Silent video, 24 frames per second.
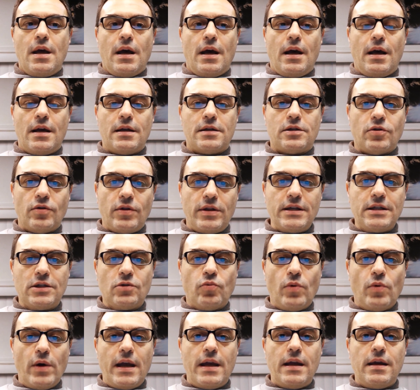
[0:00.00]
So this
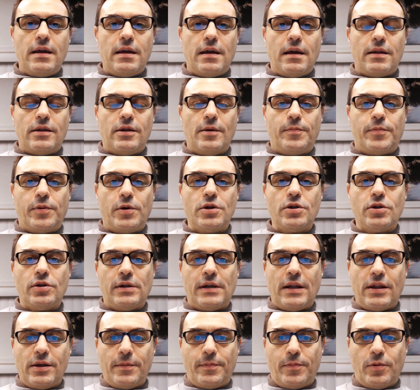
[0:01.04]
way, the person at
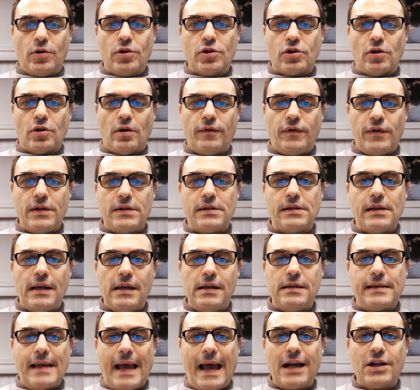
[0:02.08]
the post office is
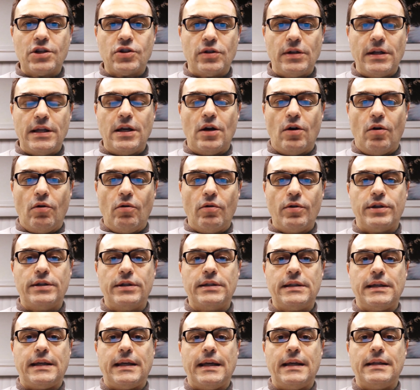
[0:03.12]
actually
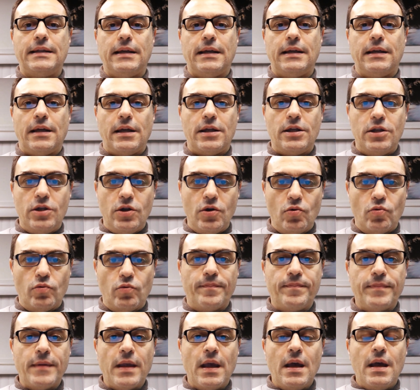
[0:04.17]
authenticating you.
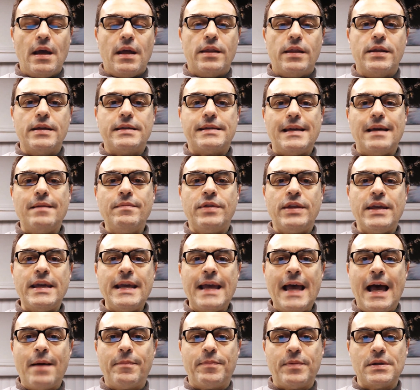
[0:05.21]
The same thing
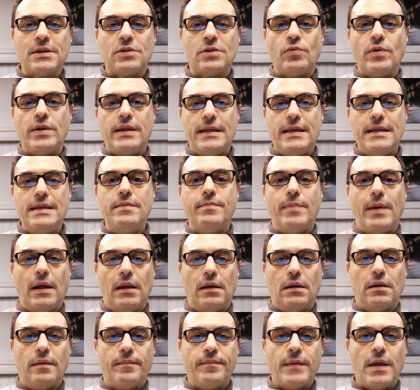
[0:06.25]
happens with email.
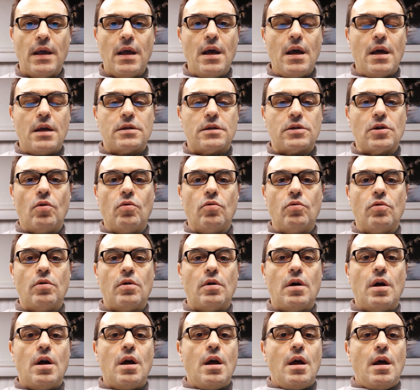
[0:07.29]
So
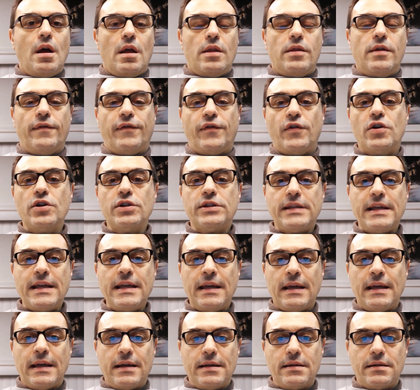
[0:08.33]
the first thing
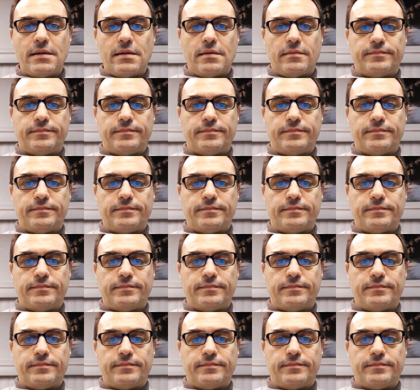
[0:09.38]
is,